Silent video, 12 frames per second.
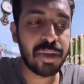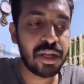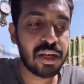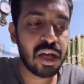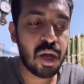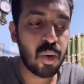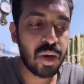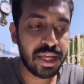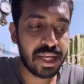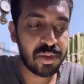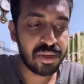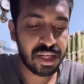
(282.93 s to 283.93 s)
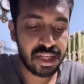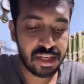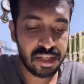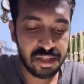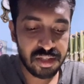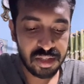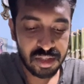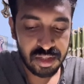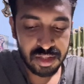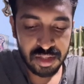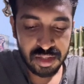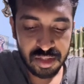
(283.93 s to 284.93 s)
and how I annotated.
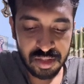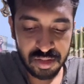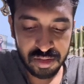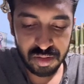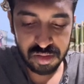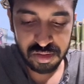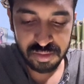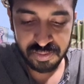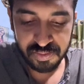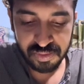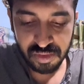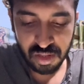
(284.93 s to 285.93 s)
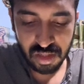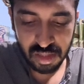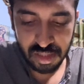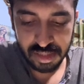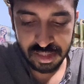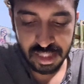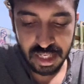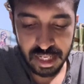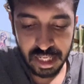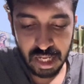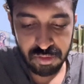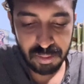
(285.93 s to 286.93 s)
So here I
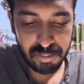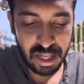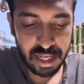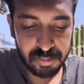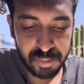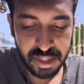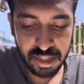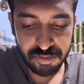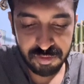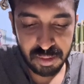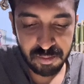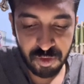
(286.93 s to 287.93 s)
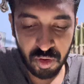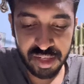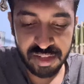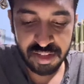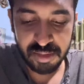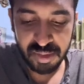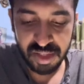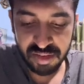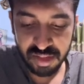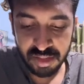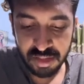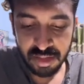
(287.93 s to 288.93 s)
have a blank PDF from forensic
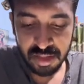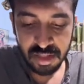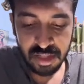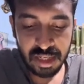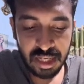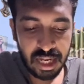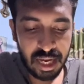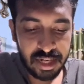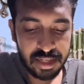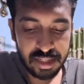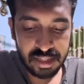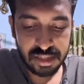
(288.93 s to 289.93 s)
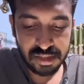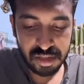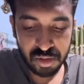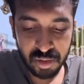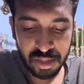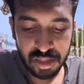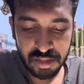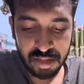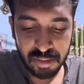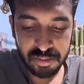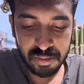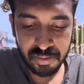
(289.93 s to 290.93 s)
medicine, and it is showing
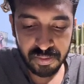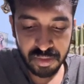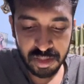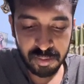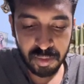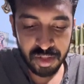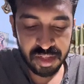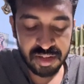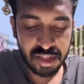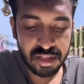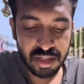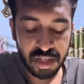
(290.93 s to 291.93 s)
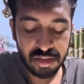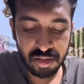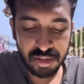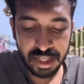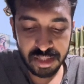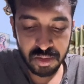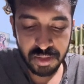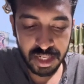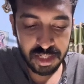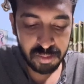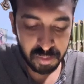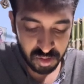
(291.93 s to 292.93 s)
some mnemonics and tricks on
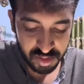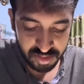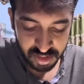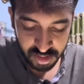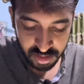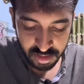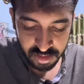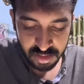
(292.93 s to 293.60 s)
aconite poisoning